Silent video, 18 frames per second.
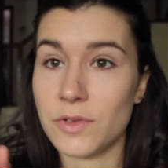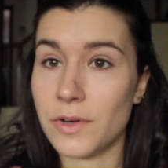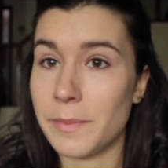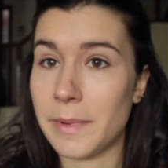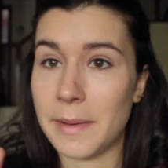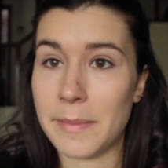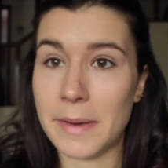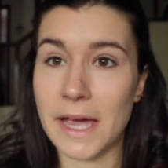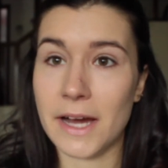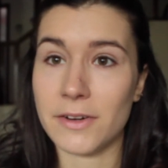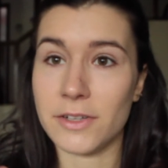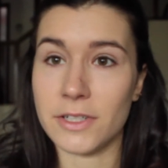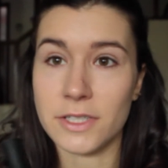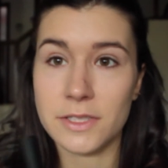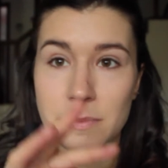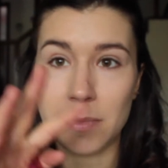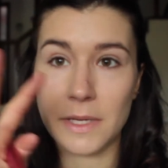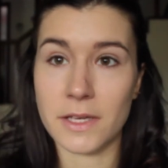or my
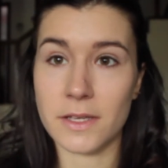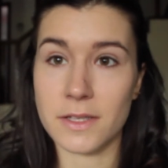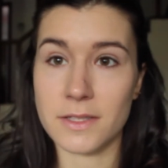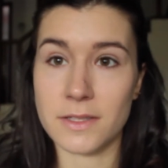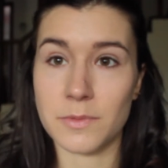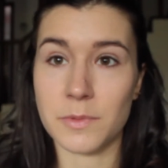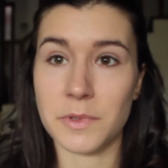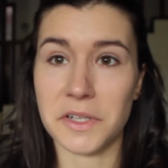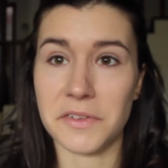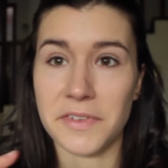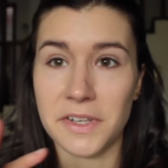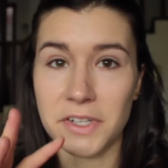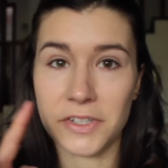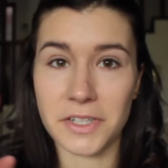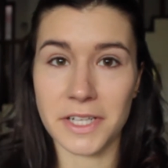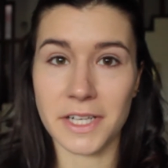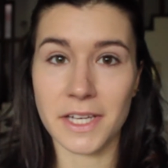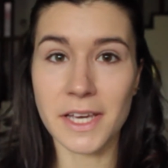parrot because we're a
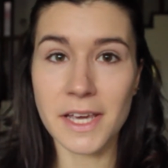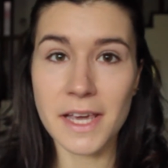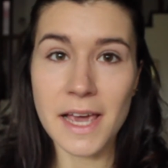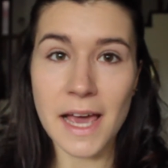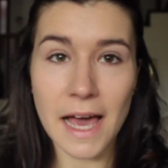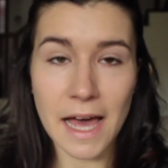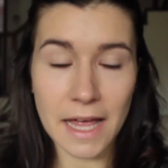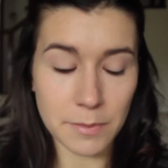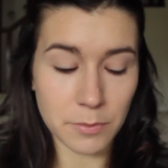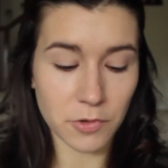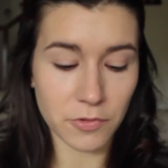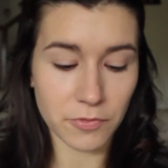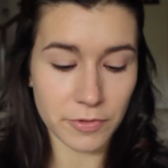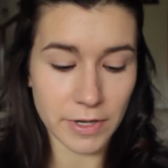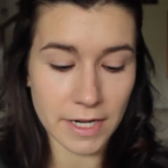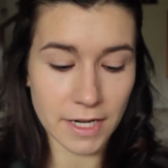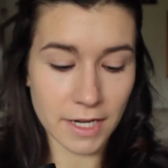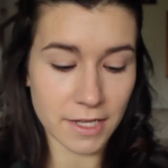very
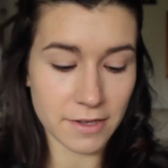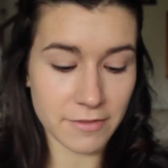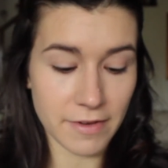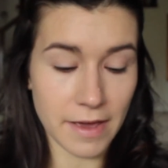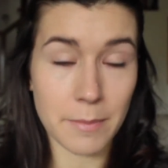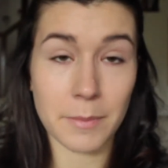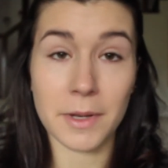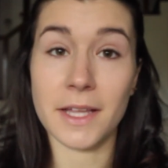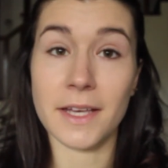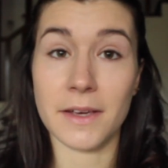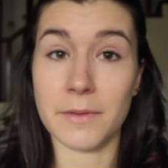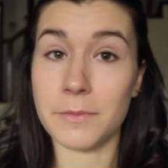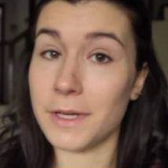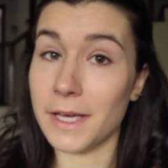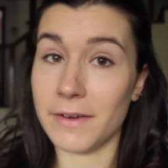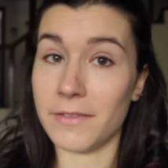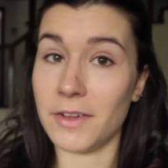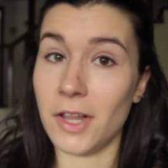animal-friendly family and
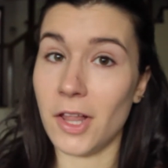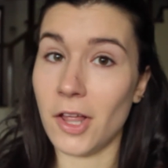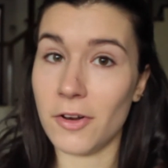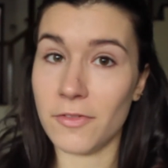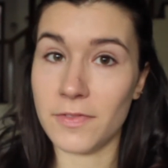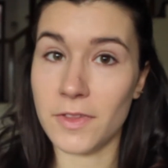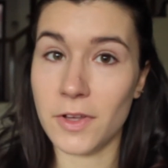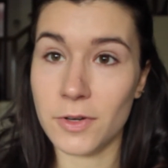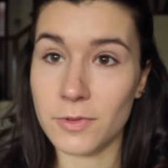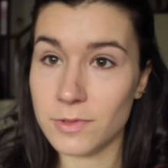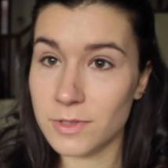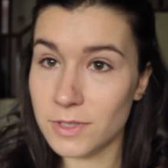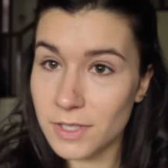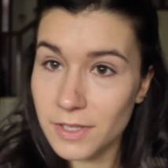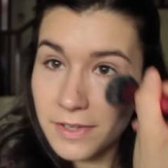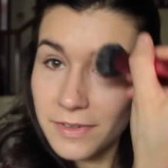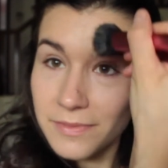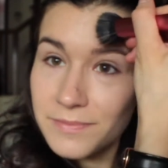we have a lot of
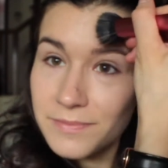those.